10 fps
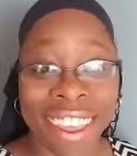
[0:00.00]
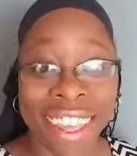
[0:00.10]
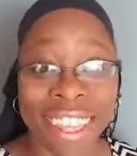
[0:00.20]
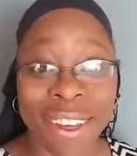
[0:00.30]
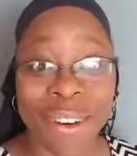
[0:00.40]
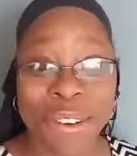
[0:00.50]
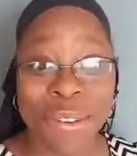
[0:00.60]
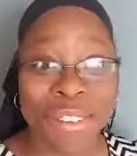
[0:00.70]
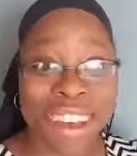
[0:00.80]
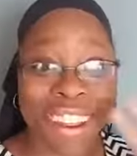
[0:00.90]
Hello,
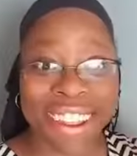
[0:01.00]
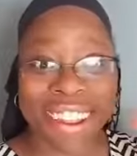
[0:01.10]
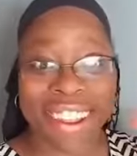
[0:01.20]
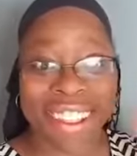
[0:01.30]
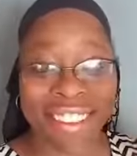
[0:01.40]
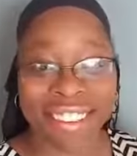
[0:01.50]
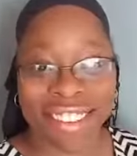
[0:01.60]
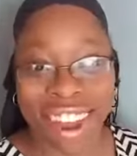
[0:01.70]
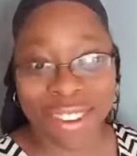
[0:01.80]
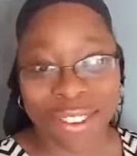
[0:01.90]
everybody. This
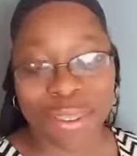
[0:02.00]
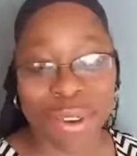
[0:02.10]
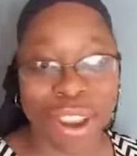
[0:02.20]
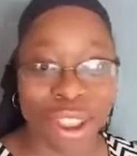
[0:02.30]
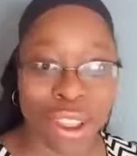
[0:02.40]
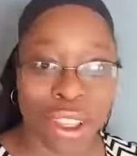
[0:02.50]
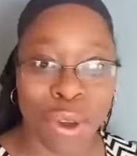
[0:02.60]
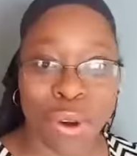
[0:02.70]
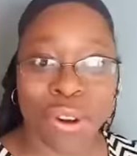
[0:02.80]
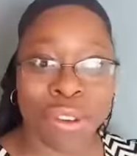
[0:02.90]
is Dr. Zarinah,
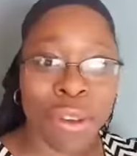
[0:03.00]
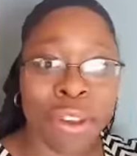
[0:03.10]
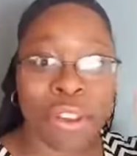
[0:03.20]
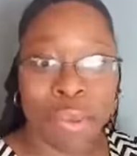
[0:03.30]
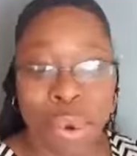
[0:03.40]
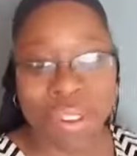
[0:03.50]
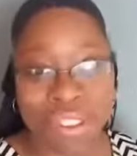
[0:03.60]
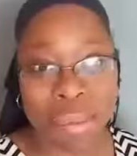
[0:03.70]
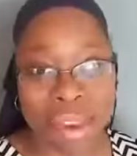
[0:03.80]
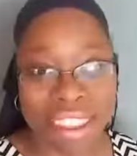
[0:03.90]
your
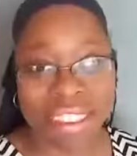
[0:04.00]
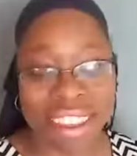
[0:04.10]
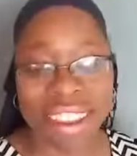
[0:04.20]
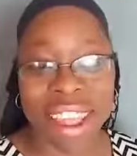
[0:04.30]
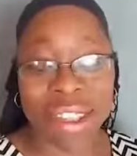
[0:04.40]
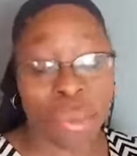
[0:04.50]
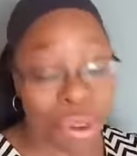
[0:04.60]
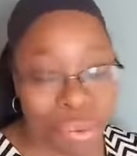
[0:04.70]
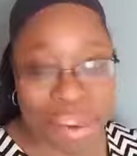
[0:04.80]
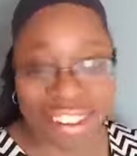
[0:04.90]
sports and medicine,
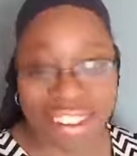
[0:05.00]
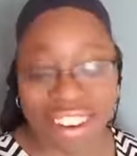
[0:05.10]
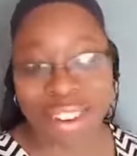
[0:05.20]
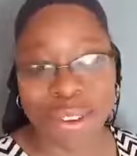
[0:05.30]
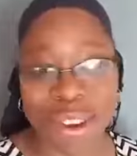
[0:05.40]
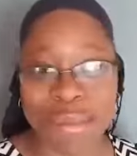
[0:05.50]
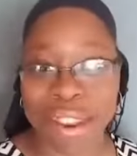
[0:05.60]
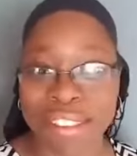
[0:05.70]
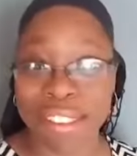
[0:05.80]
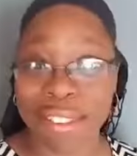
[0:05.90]
sports medicine, integrative
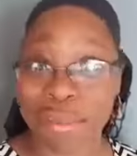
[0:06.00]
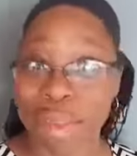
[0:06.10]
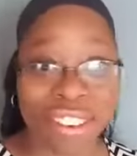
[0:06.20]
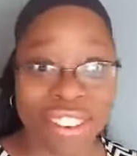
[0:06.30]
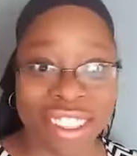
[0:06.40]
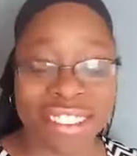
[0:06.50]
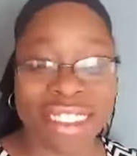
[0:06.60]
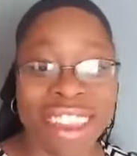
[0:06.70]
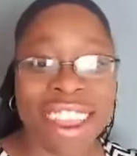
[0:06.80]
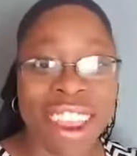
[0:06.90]
medicine
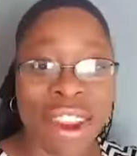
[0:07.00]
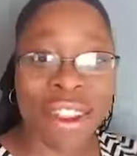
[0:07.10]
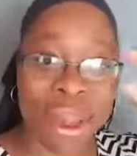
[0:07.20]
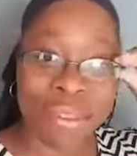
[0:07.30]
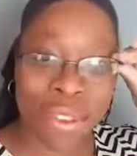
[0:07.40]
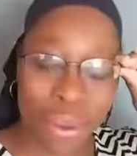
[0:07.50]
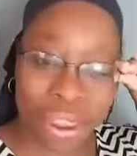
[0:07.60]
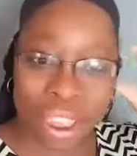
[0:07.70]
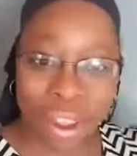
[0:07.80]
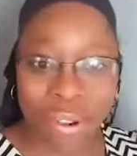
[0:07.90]
specialist, here to come to you
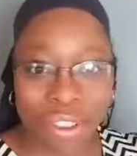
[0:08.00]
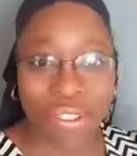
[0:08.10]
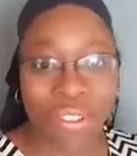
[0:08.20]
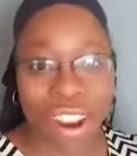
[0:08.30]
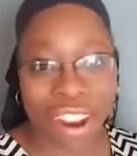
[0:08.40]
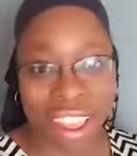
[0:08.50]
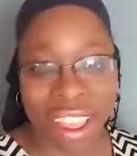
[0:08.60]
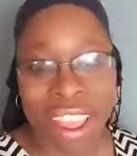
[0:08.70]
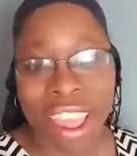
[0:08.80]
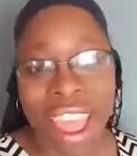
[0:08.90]
again on this
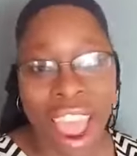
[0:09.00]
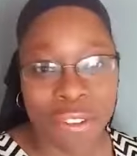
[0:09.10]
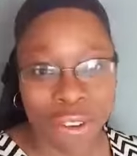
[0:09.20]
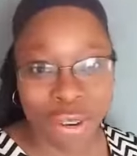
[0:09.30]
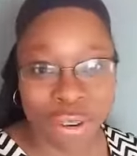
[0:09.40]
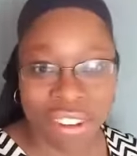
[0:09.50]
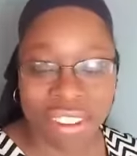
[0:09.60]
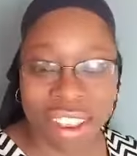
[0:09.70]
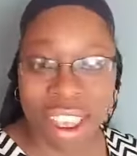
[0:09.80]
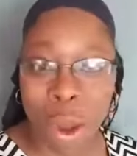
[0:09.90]
Friday afternoon on a
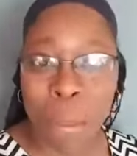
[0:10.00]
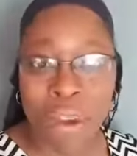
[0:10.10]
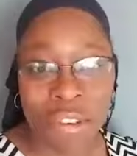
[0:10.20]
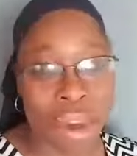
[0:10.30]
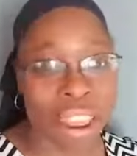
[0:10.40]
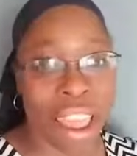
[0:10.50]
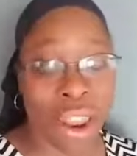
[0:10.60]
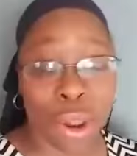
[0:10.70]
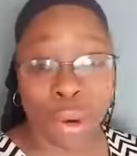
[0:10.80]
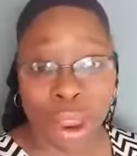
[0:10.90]
Sunday. Hope everybody
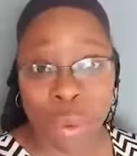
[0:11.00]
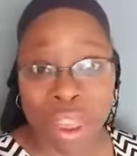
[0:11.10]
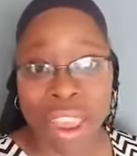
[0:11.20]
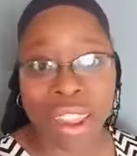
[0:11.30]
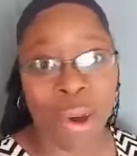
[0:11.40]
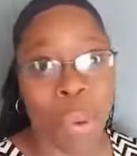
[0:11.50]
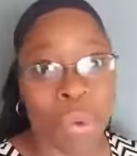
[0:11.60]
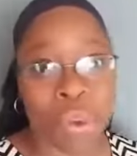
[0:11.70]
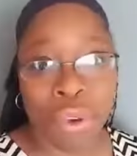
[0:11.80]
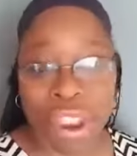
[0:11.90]
had a great week, and I
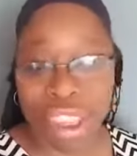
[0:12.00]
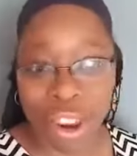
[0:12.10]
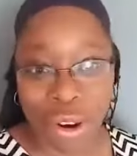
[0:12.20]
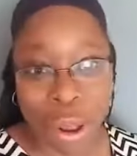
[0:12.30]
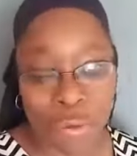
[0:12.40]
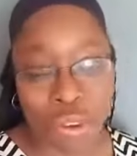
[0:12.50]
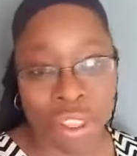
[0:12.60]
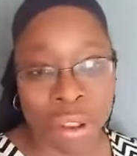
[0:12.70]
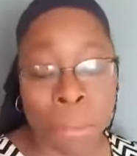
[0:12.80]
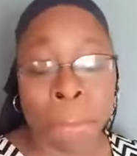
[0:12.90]
hope you're ready, geared up for
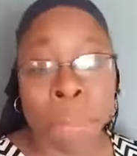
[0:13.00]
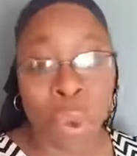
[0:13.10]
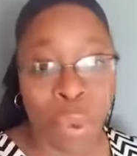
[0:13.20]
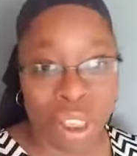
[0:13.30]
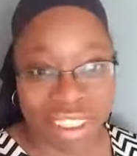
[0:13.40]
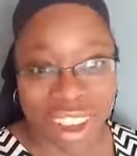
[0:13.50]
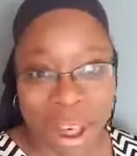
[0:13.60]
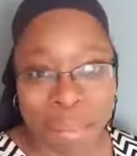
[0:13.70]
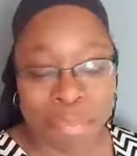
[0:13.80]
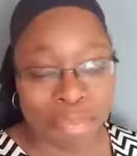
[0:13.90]
the week to
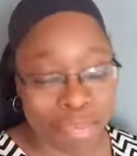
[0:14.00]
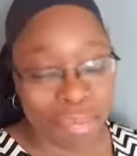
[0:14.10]
come.